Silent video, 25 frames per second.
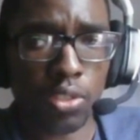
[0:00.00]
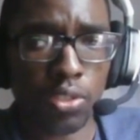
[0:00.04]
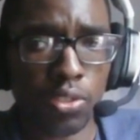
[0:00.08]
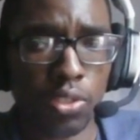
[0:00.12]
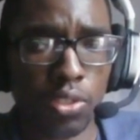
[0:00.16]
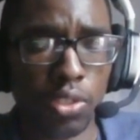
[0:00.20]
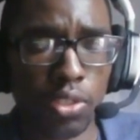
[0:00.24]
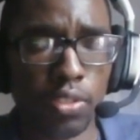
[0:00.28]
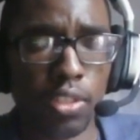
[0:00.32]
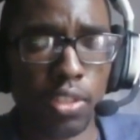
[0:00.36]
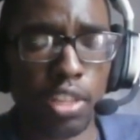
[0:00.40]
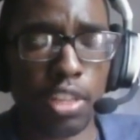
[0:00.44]

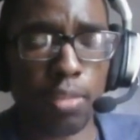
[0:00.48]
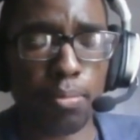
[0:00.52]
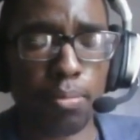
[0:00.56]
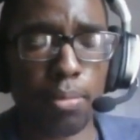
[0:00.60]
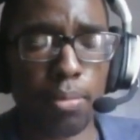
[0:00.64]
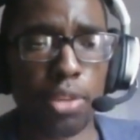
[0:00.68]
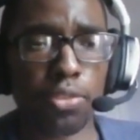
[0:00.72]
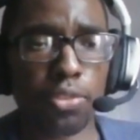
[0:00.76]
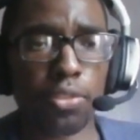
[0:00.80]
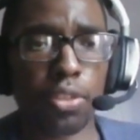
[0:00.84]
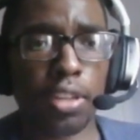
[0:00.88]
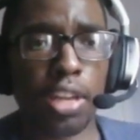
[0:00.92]
To think
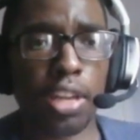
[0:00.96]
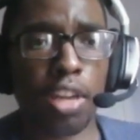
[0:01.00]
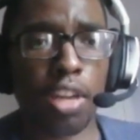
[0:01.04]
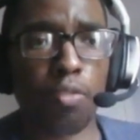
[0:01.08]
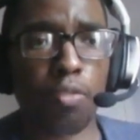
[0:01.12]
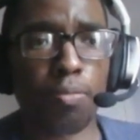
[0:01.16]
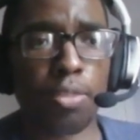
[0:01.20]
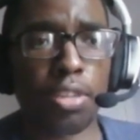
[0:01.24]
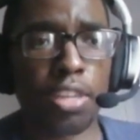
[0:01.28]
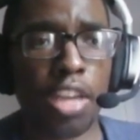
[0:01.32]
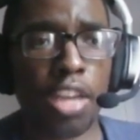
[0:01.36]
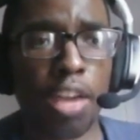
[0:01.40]
Master Han
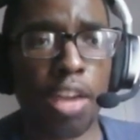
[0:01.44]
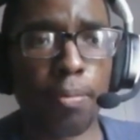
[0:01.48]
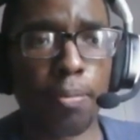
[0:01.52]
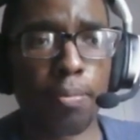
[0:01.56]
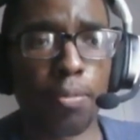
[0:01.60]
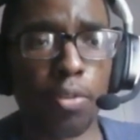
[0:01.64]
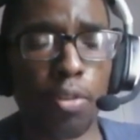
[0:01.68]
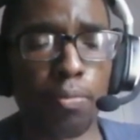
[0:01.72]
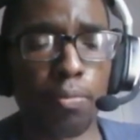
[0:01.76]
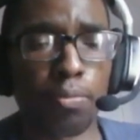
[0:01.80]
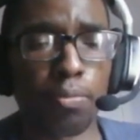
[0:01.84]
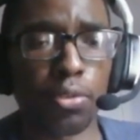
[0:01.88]
would be
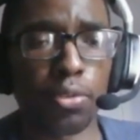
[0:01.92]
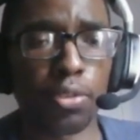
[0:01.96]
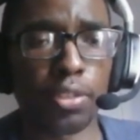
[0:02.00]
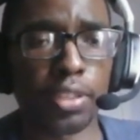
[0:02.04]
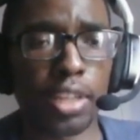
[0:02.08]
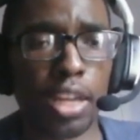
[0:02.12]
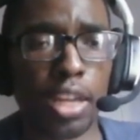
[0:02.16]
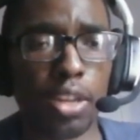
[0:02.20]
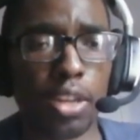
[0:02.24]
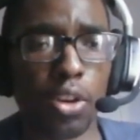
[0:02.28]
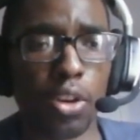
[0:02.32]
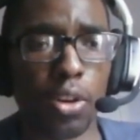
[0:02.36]
capable of pulling
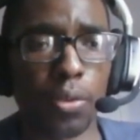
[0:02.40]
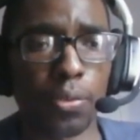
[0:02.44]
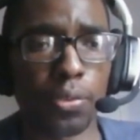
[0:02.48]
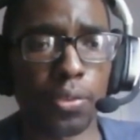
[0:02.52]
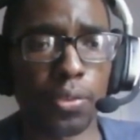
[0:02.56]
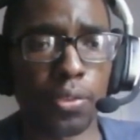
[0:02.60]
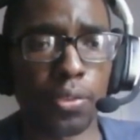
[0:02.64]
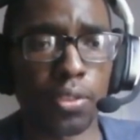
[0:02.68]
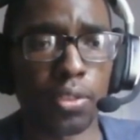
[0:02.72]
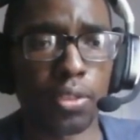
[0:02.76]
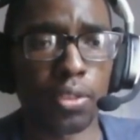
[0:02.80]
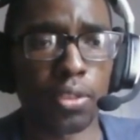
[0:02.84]
that
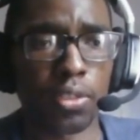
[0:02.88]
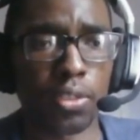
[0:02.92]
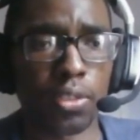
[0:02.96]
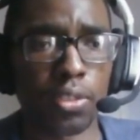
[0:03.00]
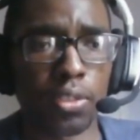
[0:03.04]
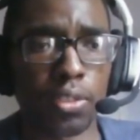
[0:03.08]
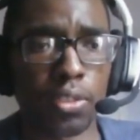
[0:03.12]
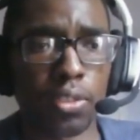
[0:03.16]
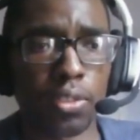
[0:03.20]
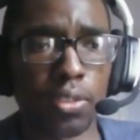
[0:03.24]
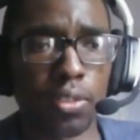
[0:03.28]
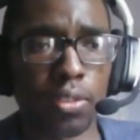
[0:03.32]
off.
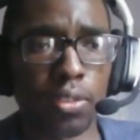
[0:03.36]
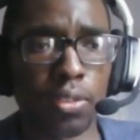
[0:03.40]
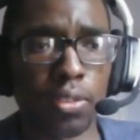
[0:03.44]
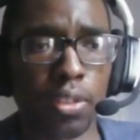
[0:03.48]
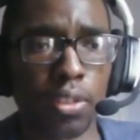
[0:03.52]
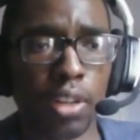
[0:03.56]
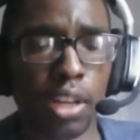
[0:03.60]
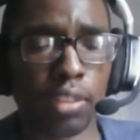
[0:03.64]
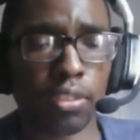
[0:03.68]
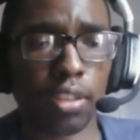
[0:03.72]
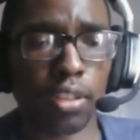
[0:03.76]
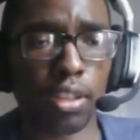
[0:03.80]

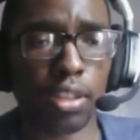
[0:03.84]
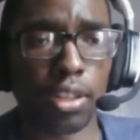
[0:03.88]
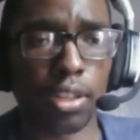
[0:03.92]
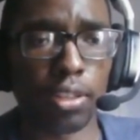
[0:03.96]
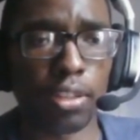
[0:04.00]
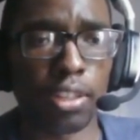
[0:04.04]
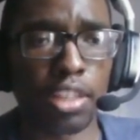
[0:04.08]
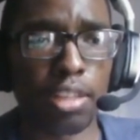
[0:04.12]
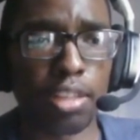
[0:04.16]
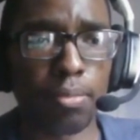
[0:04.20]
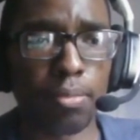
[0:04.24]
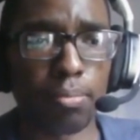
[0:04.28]
I thought
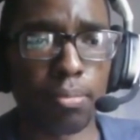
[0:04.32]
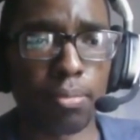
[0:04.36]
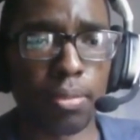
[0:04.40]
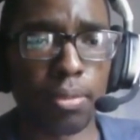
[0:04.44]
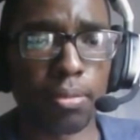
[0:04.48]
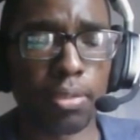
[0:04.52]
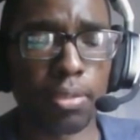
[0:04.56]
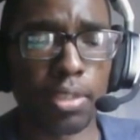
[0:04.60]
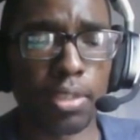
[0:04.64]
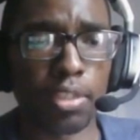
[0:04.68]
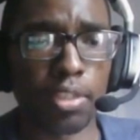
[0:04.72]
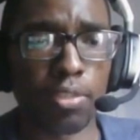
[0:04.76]

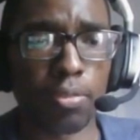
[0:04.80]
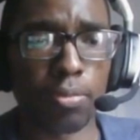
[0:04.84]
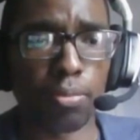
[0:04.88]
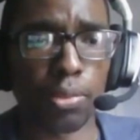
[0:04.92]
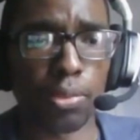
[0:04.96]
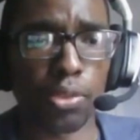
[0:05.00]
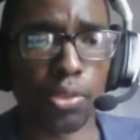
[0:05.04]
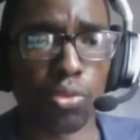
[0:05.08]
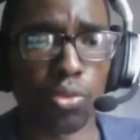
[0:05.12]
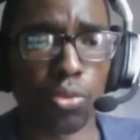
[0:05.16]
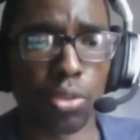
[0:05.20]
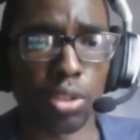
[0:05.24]
Galeem is
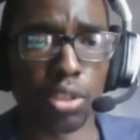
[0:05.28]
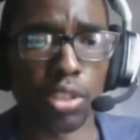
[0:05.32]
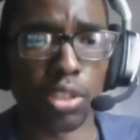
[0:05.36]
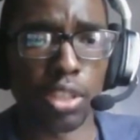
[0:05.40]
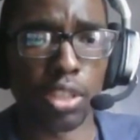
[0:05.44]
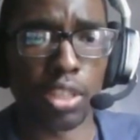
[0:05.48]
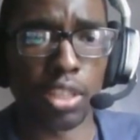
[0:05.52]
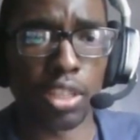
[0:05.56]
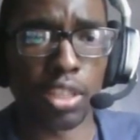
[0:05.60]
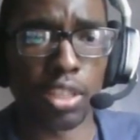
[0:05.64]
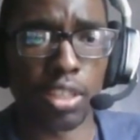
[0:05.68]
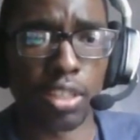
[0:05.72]
much stronger
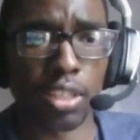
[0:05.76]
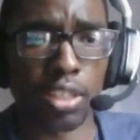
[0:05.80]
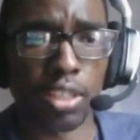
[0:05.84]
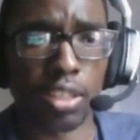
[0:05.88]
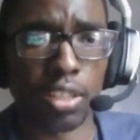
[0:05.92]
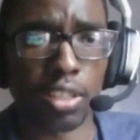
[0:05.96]
than that.